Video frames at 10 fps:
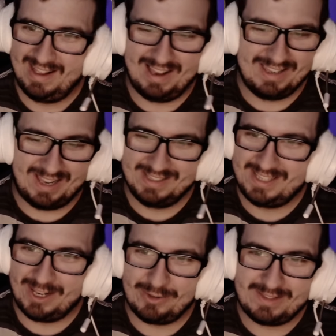
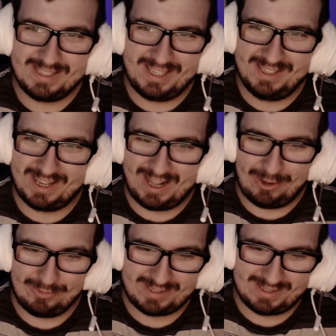Lancelot is in the
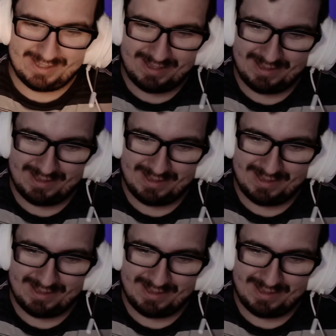house.